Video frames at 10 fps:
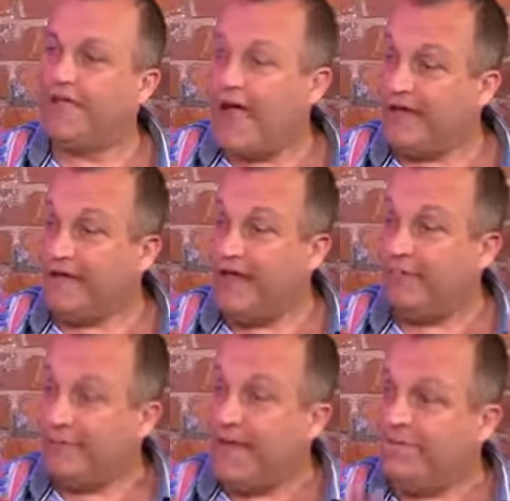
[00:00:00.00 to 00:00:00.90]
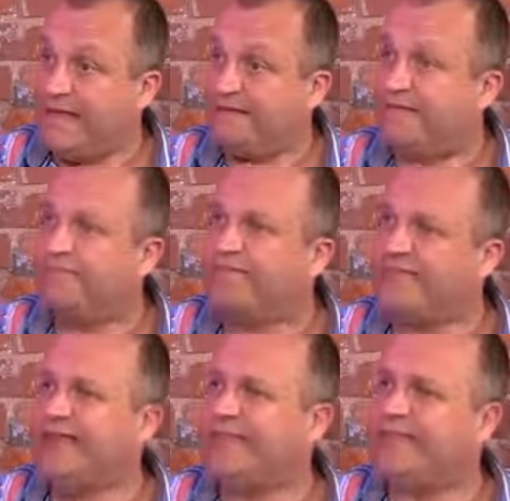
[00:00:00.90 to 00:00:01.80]
I can help them get better, but
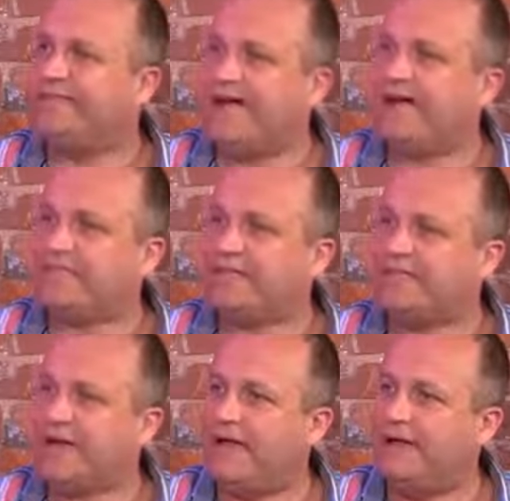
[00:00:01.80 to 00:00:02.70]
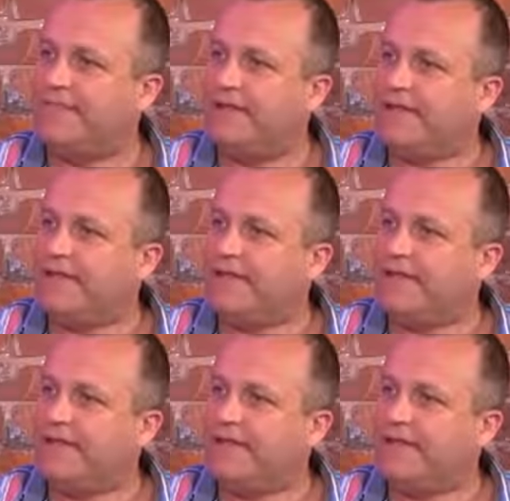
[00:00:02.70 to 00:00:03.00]
they need to have that spark.